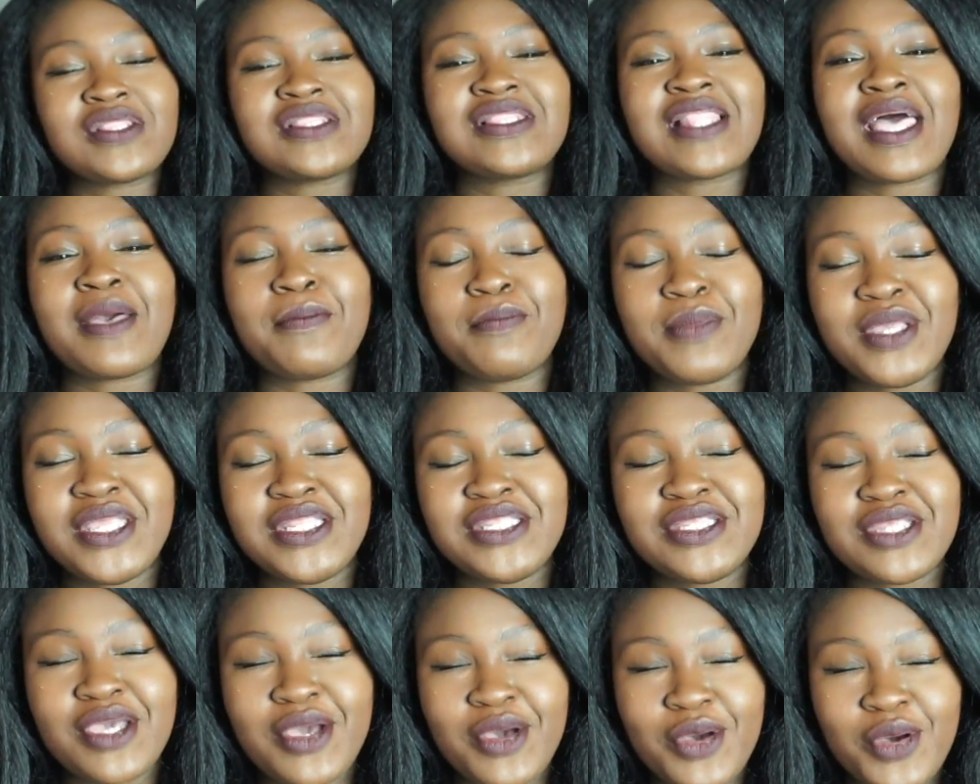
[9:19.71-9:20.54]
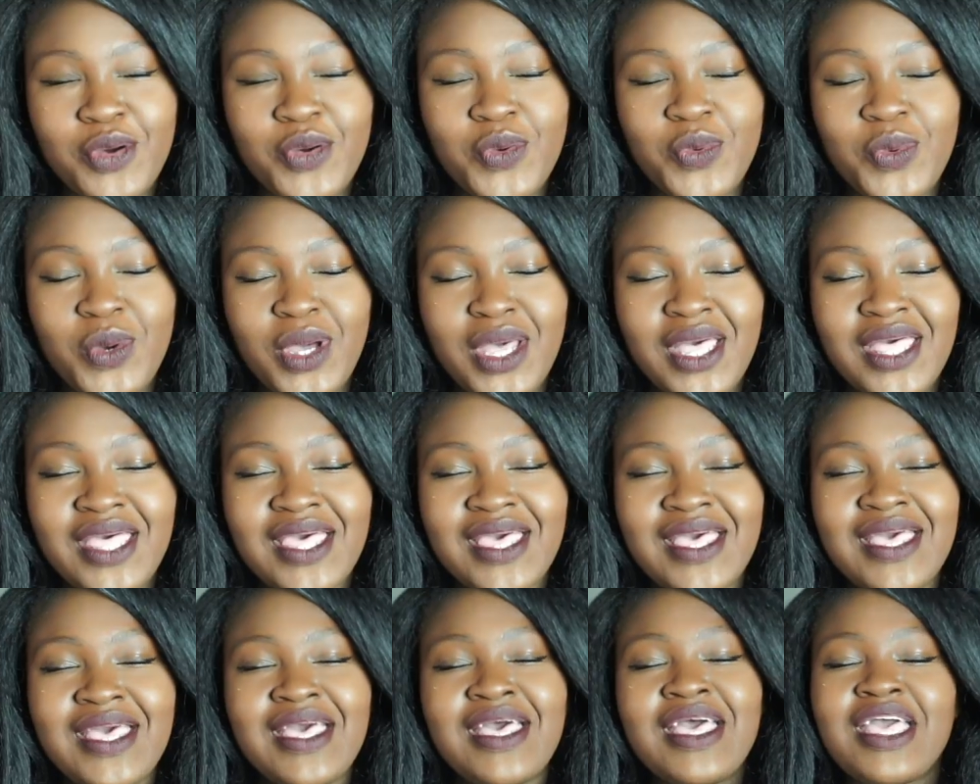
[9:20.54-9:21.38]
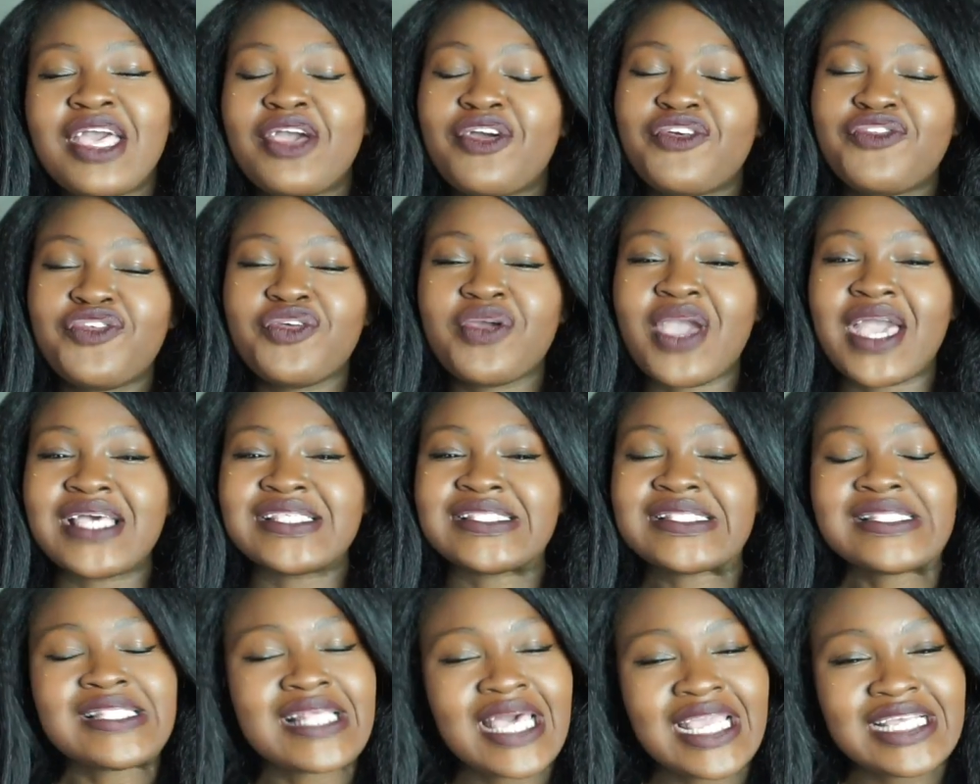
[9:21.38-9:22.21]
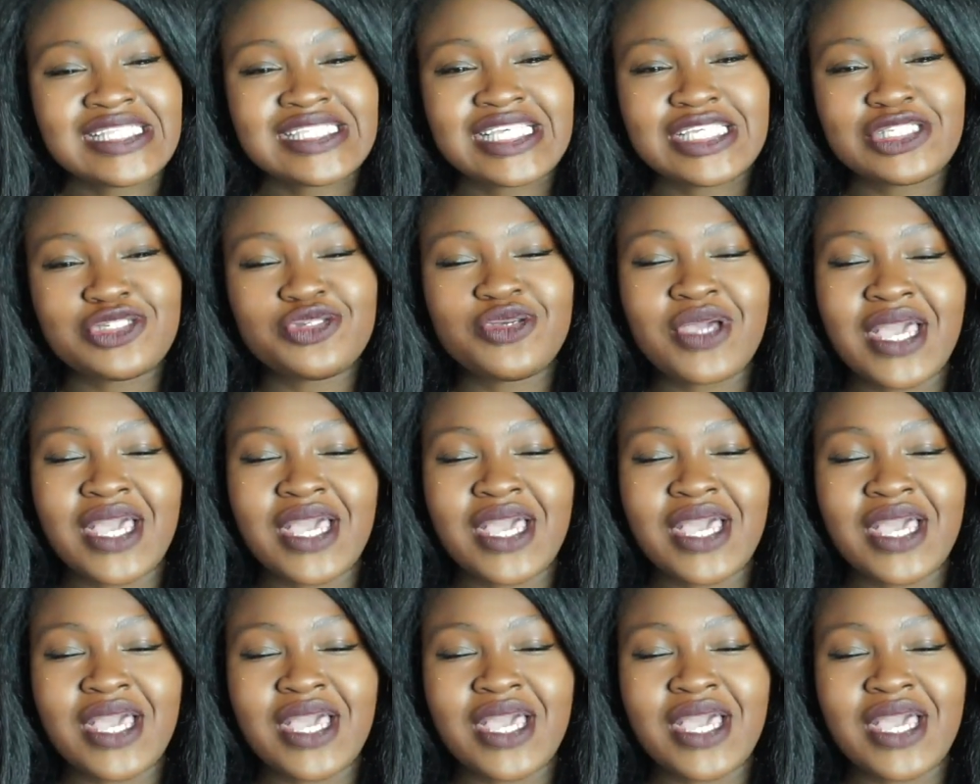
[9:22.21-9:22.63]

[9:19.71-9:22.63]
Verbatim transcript: Let me know if you guys liked it.